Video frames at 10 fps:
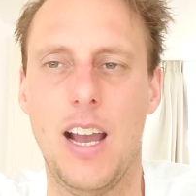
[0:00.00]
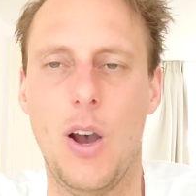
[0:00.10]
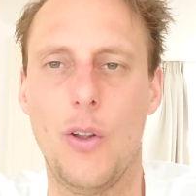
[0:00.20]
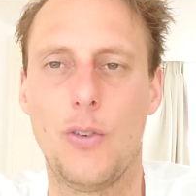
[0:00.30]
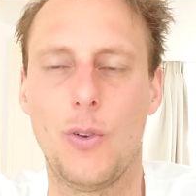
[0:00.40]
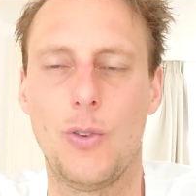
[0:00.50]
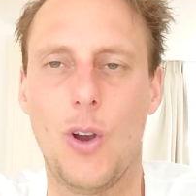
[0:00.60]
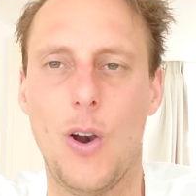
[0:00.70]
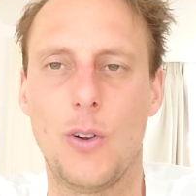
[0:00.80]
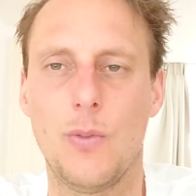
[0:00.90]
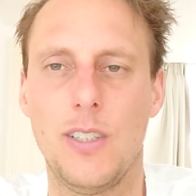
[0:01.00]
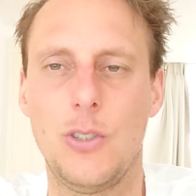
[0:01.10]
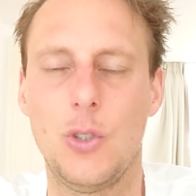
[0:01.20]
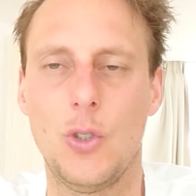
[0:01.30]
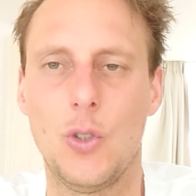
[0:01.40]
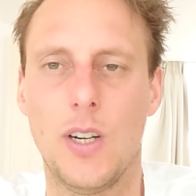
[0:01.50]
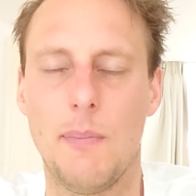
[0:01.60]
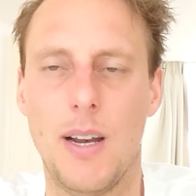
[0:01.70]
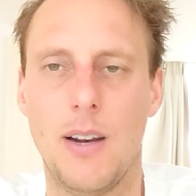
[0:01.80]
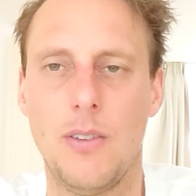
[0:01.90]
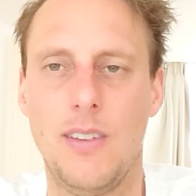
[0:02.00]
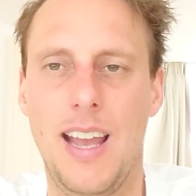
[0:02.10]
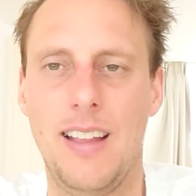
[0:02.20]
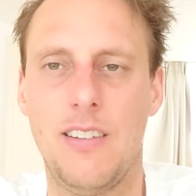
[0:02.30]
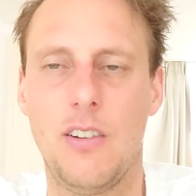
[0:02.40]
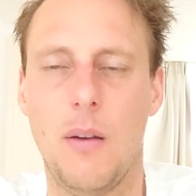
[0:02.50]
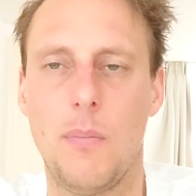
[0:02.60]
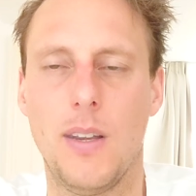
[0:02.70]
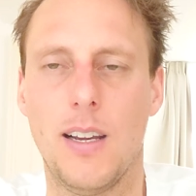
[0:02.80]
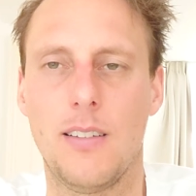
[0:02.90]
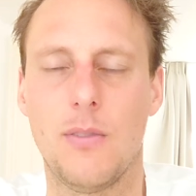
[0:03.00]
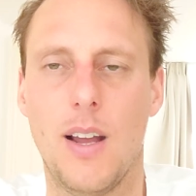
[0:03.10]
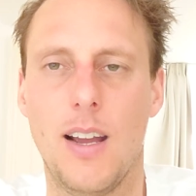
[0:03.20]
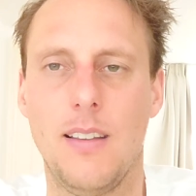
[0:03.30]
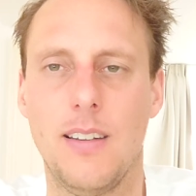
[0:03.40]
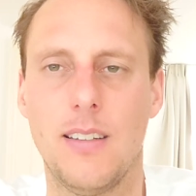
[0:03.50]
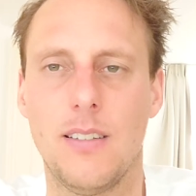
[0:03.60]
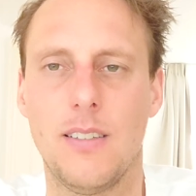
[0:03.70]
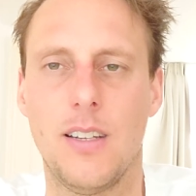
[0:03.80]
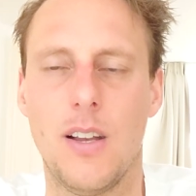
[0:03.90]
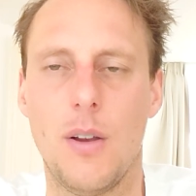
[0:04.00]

I also talked with you about that subject, right, in a